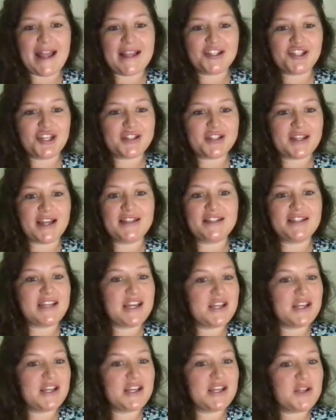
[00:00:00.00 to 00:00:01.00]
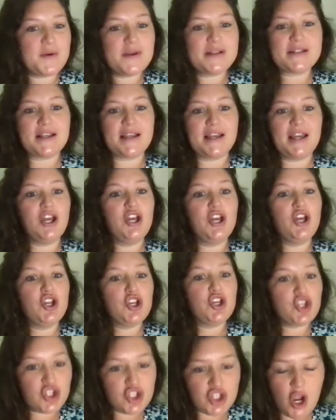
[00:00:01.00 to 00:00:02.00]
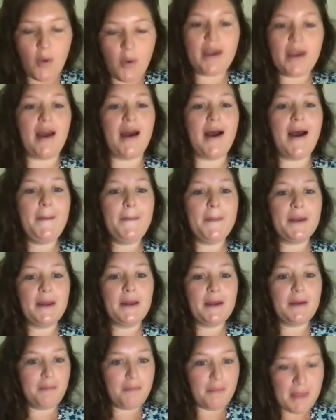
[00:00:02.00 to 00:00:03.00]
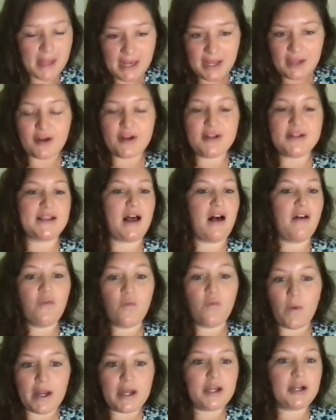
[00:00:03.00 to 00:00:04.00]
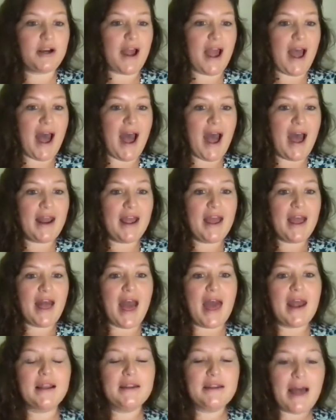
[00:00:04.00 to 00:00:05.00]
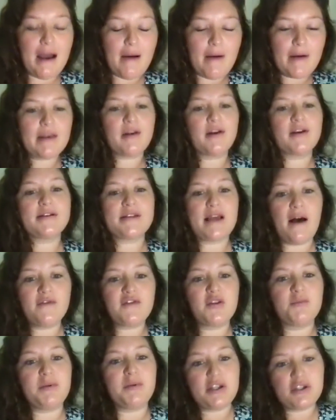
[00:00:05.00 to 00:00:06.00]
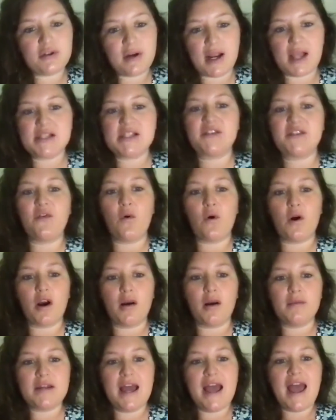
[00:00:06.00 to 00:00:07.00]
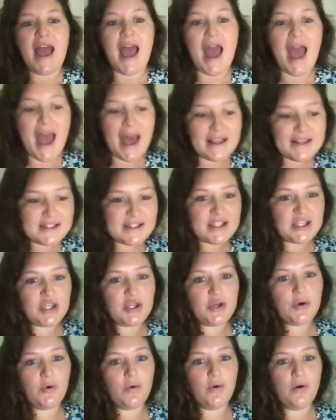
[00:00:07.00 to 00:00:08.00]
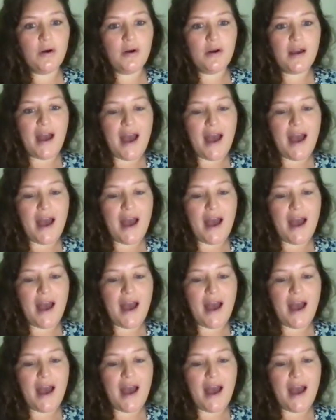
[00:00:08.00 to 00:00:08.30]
It's just continuously showing up, meeting yourself where you're at, and allowing yourself to be transformed as you